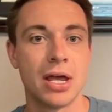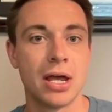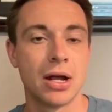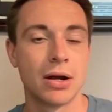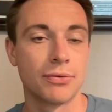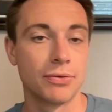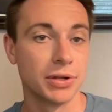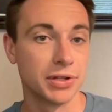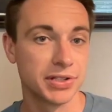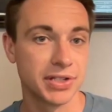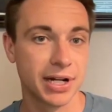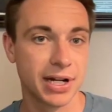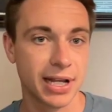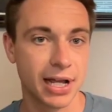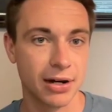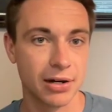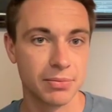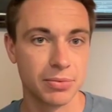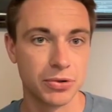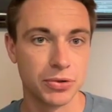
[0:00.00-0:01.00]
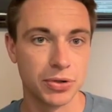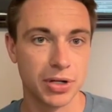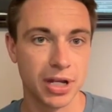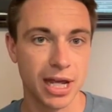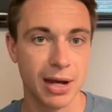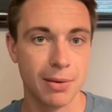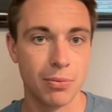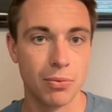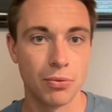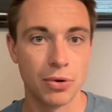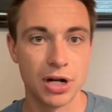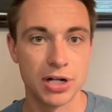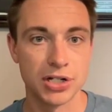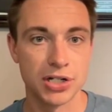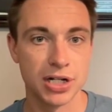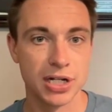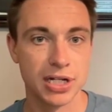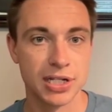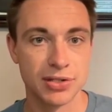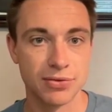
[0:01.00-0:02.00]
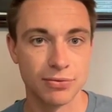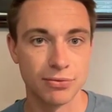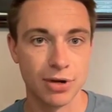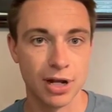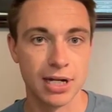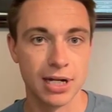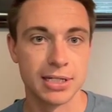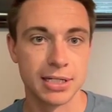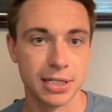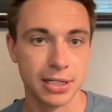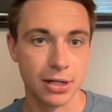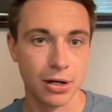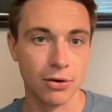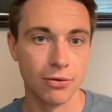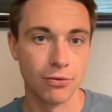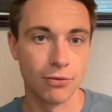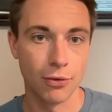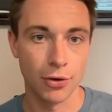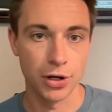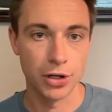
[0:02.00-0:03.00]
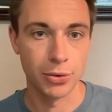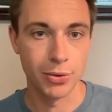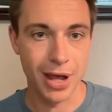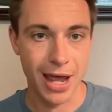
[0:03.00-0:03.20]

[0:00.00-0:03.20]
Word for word: Real Estate Accounting Bootcamp, which is ready to go for you,